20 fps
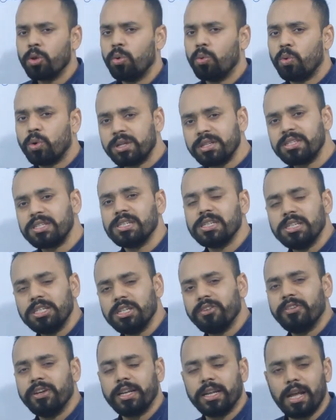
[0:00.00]
What is
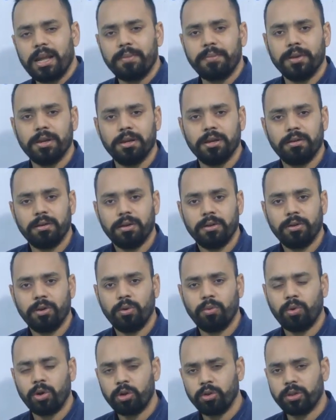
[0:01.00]
changing with time here?
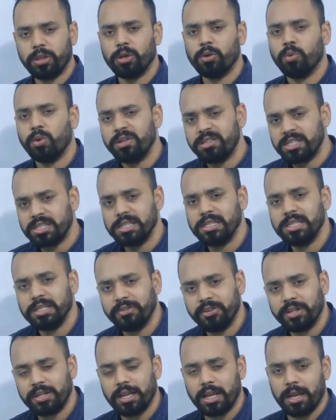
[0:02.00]
What do you think? What is
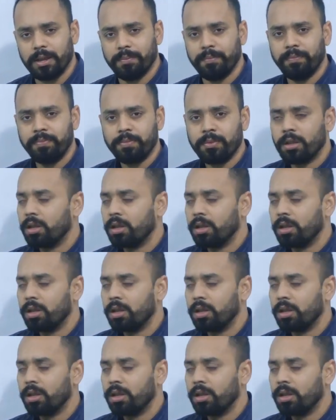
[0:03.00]
changing with time?